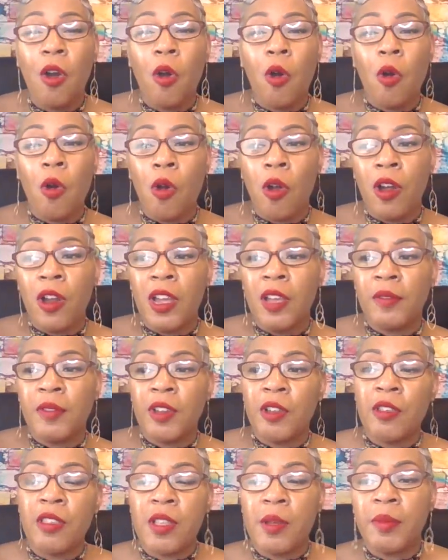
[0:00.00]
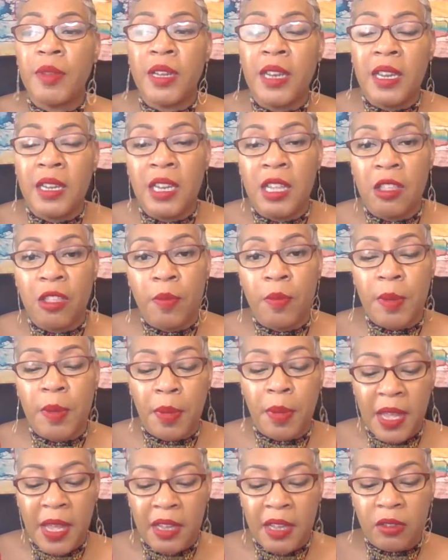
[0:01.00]
Or if there's something that needs to be
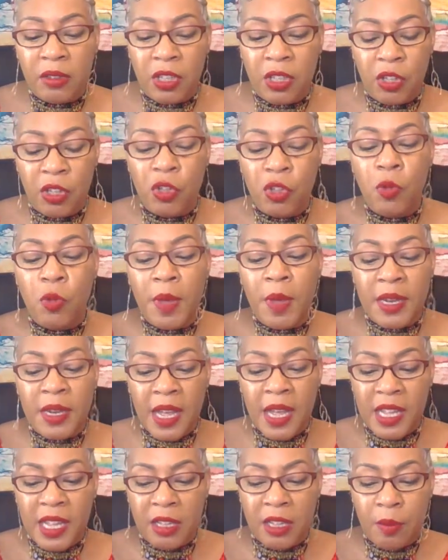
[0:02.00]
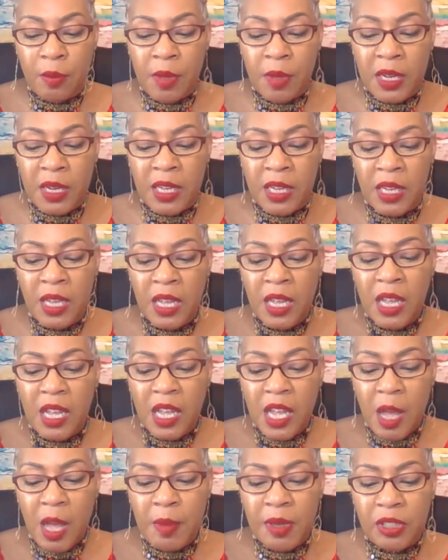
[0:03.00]
paid to you, you may not get the money
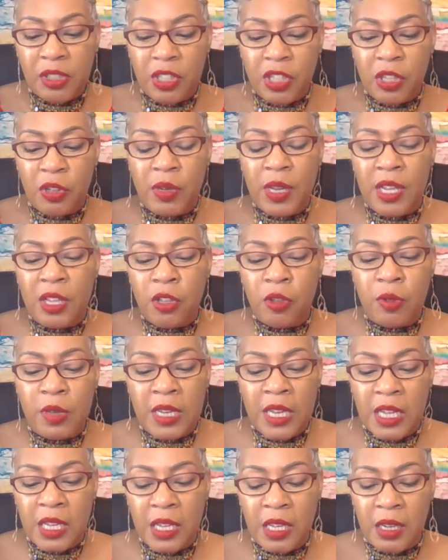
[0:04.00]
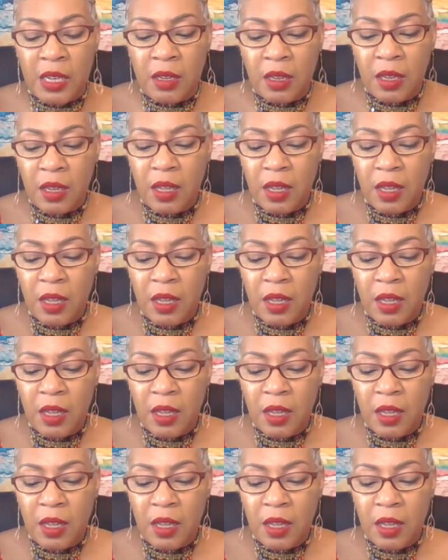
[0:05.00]
coming to you that you need.